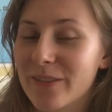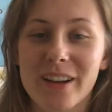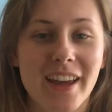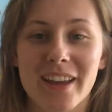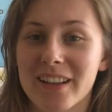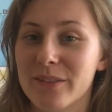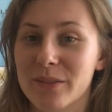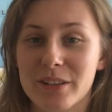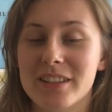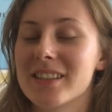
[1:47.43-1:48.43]
We're getting,
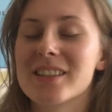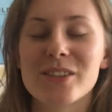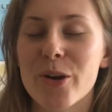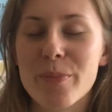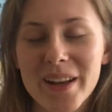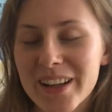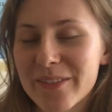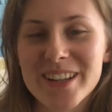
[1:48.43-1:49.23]
we're, there's so many of